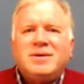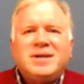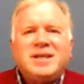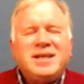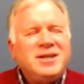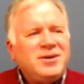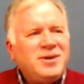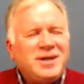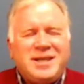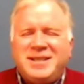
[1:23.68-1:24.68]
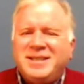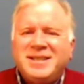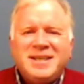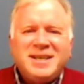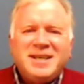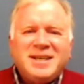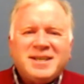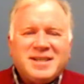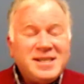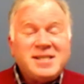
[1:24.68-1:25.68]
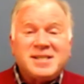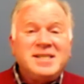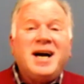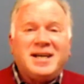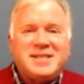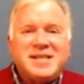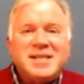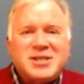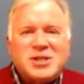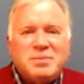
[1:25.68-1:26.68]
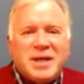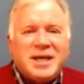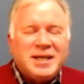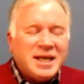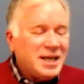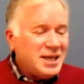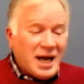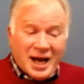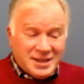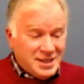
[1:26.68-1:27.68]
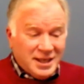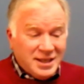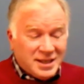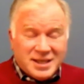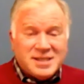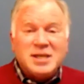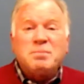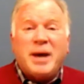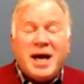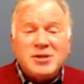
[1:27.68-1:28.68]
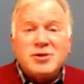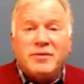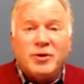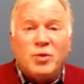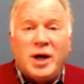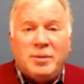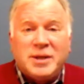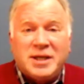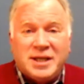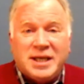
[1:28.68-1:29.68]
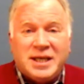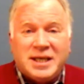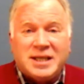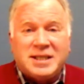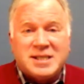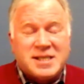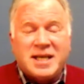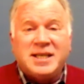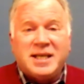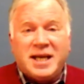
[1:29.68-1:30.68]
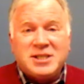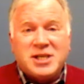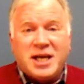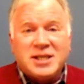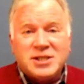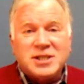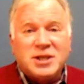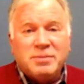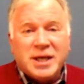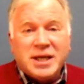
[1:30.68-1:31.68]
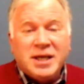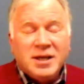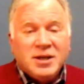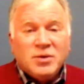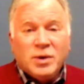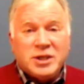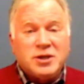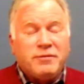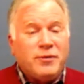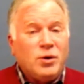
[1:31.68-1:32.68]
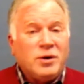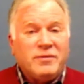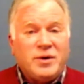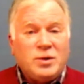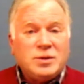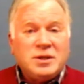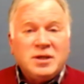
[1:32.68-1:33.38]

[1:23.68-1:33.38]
You know, this is nonsense to me. And yeah, I tell you, this thing passed overwhelmingly in the Senate Education Committee, went to floor vote,